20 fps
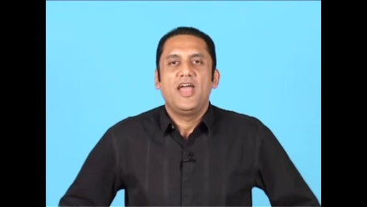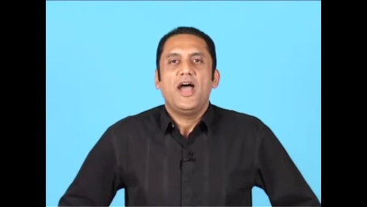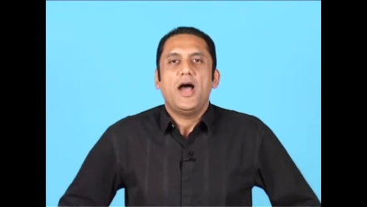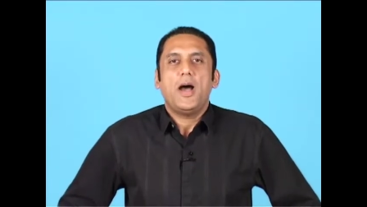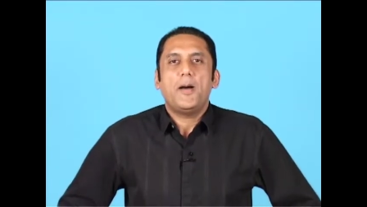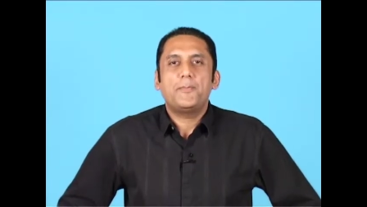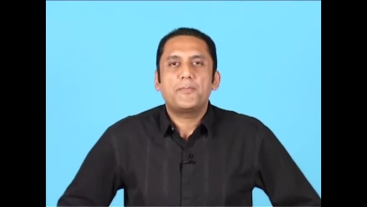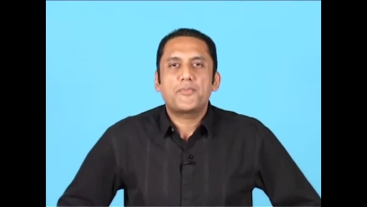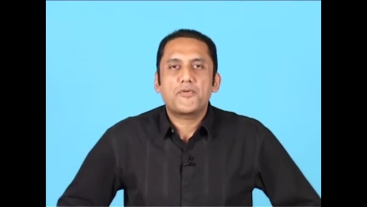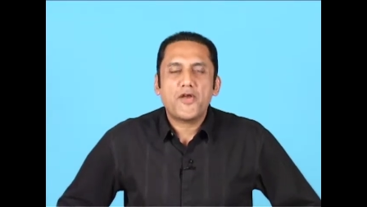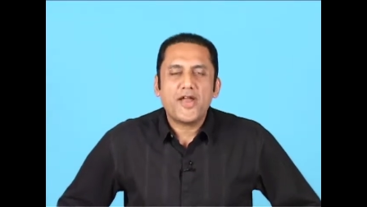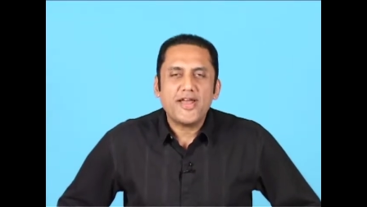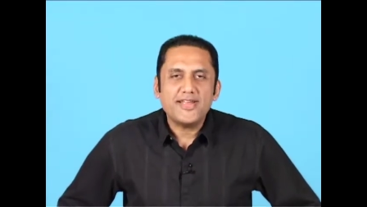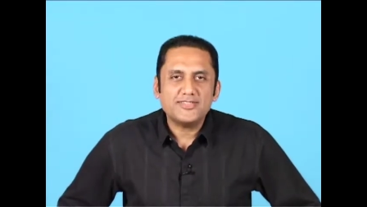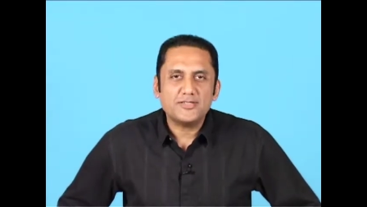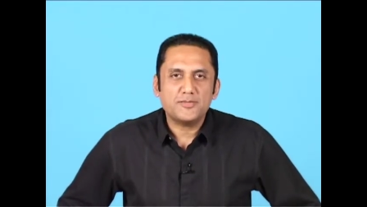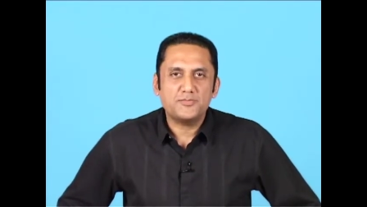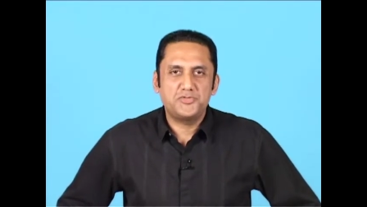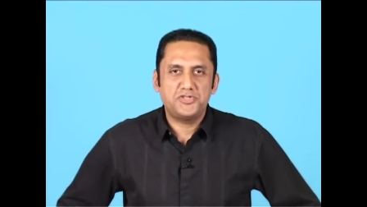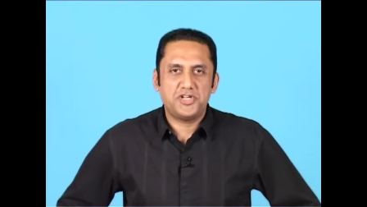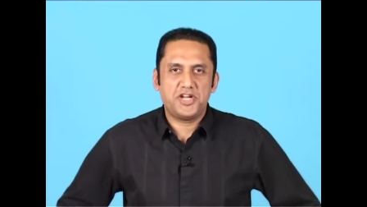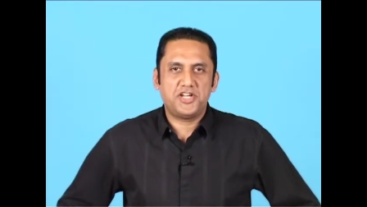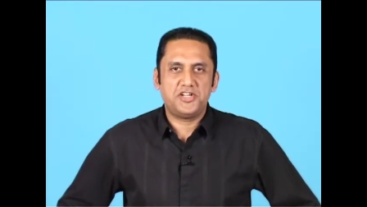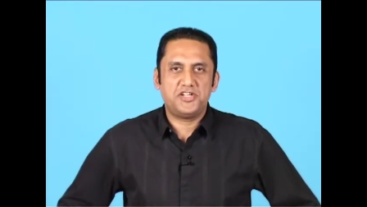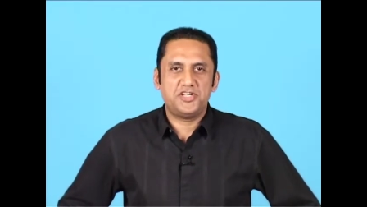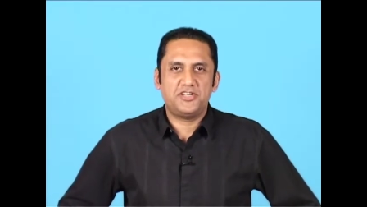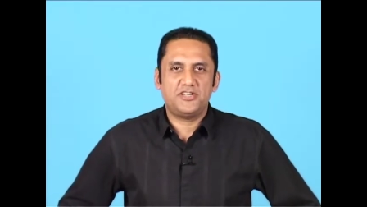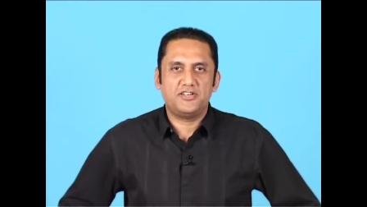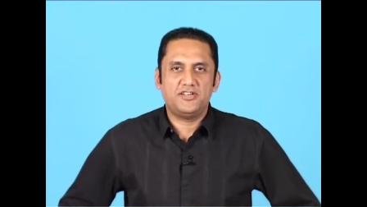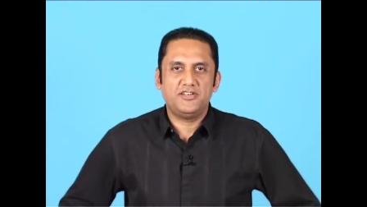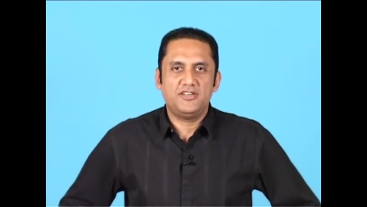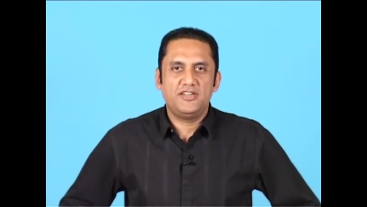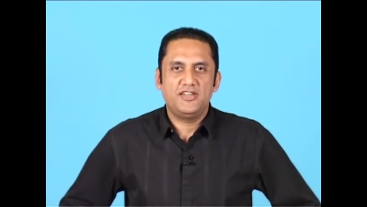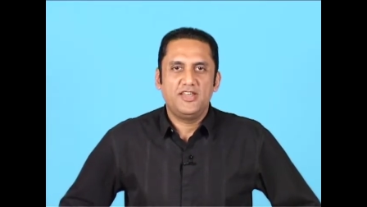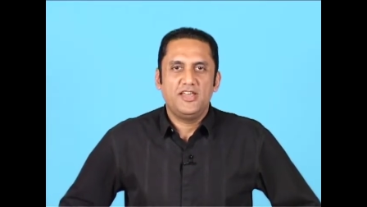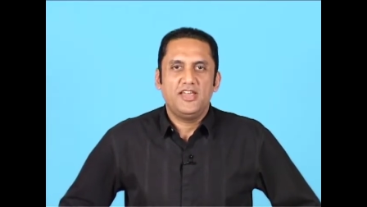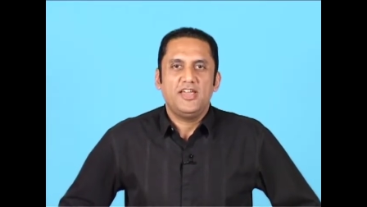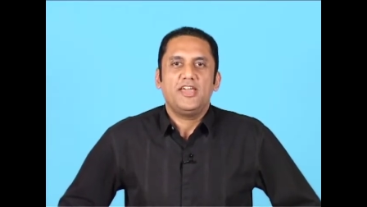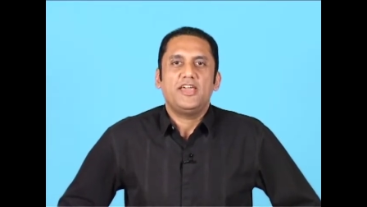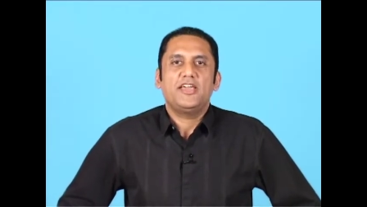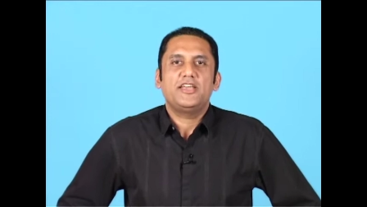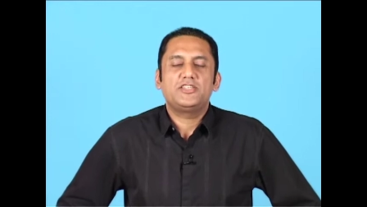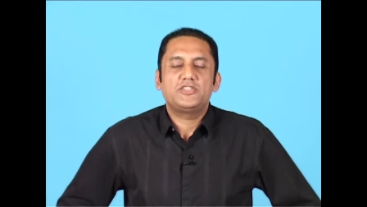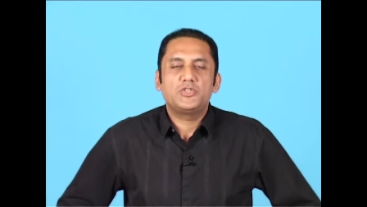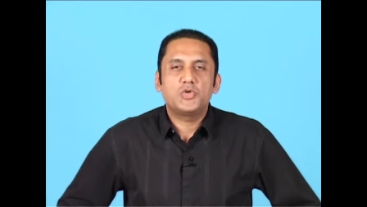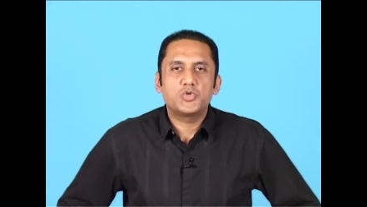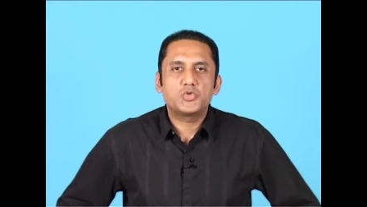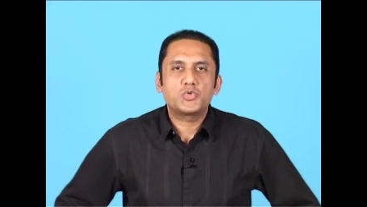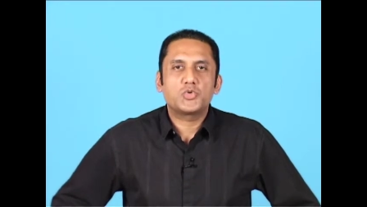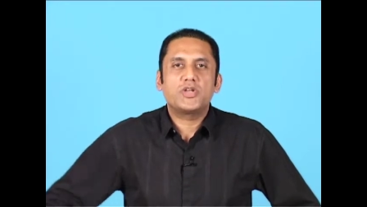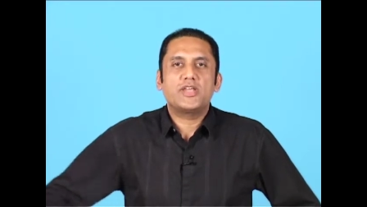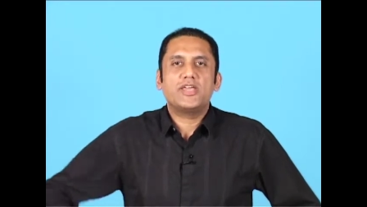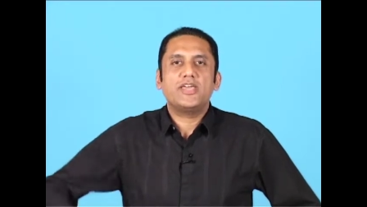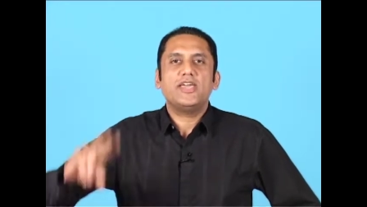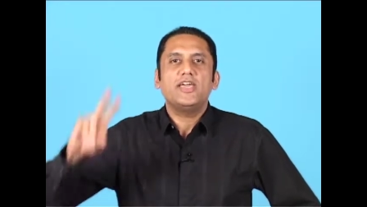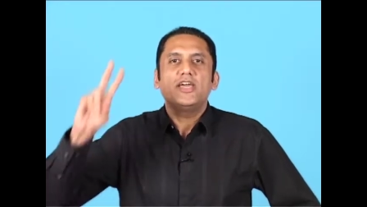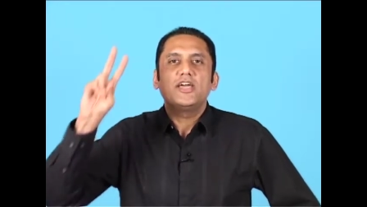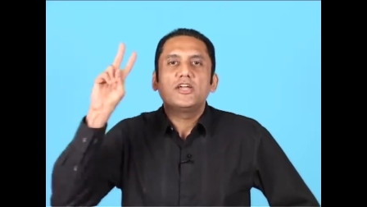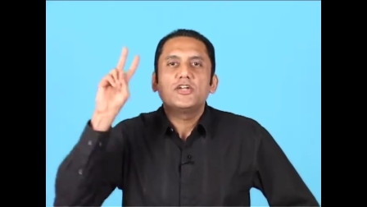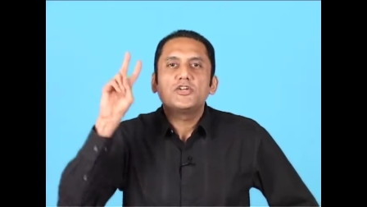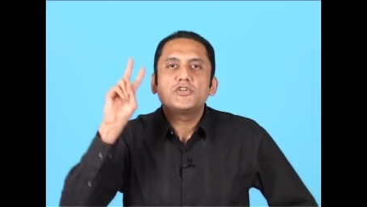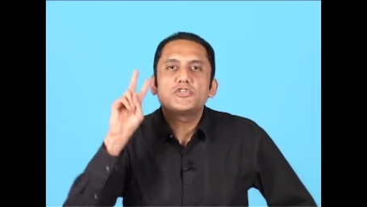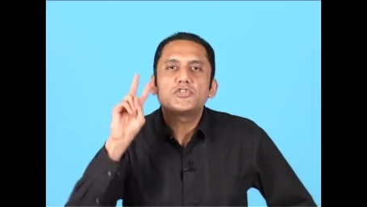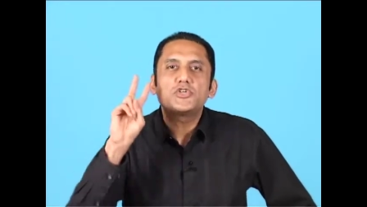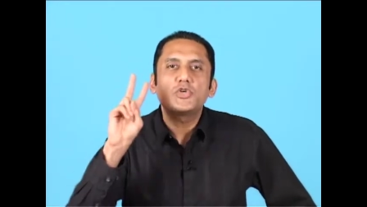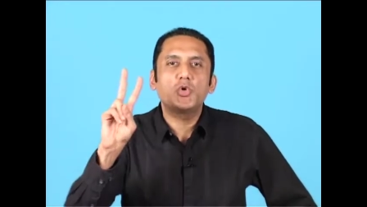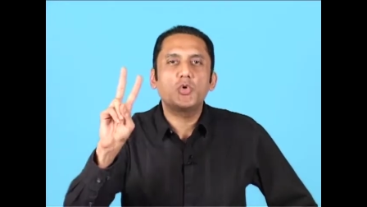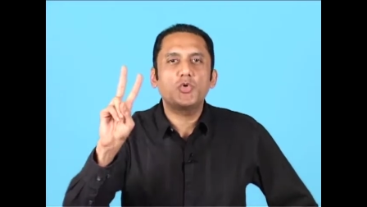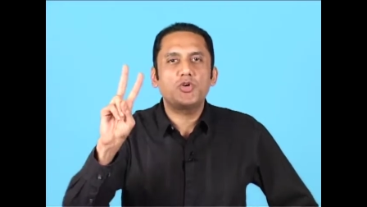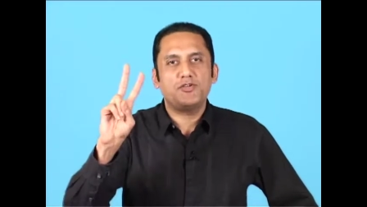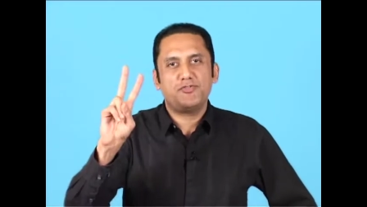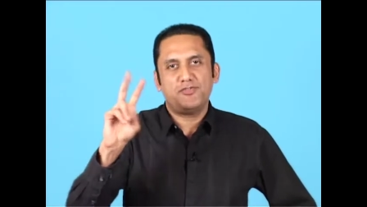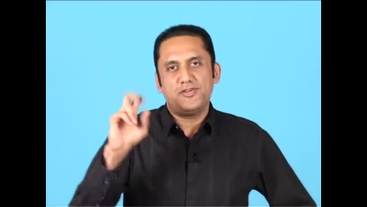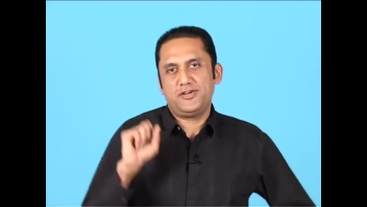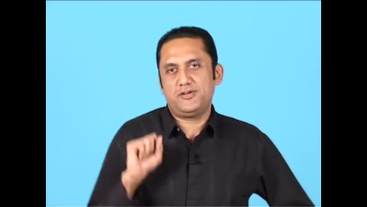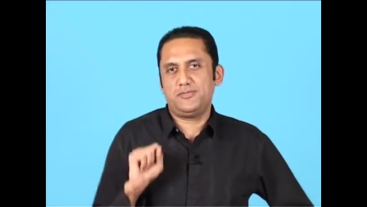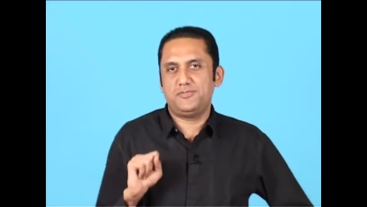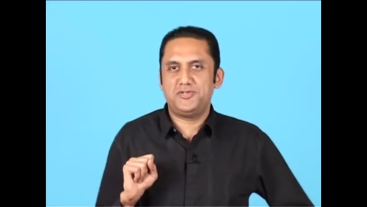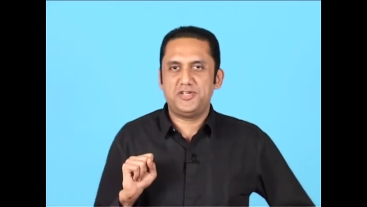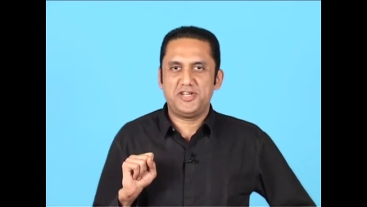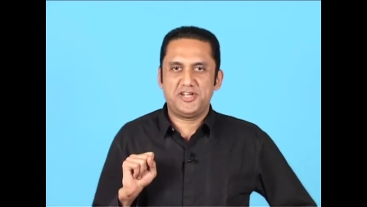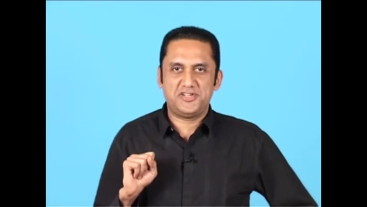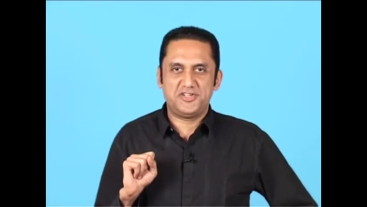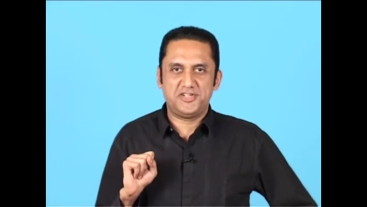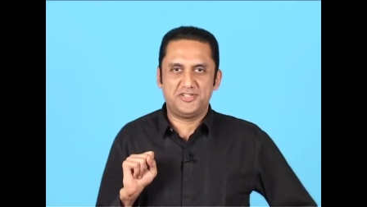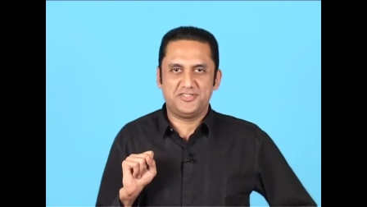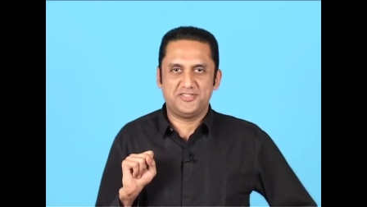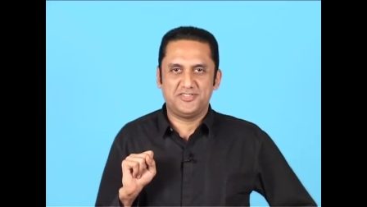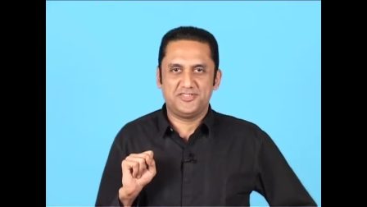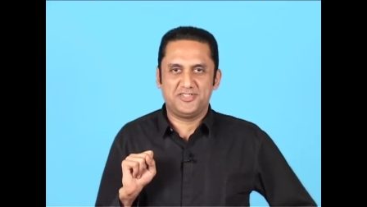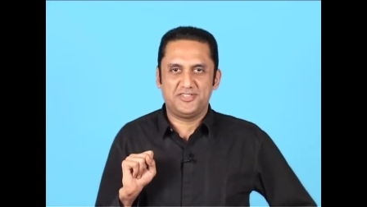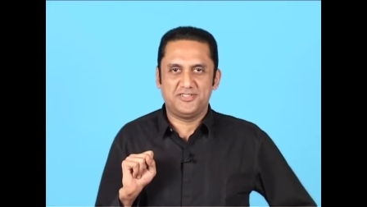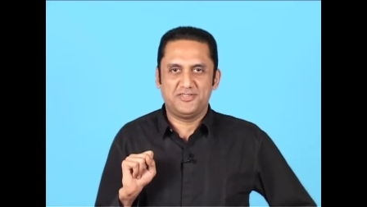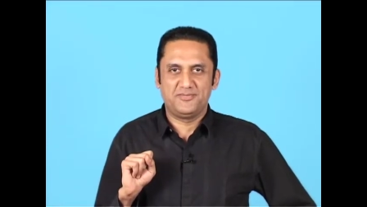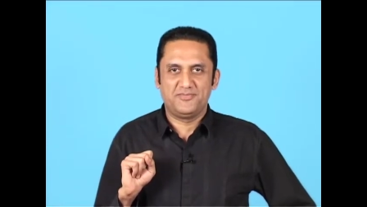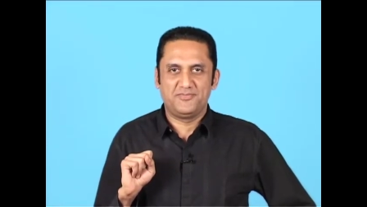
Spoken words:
A price objection is usually two different objections.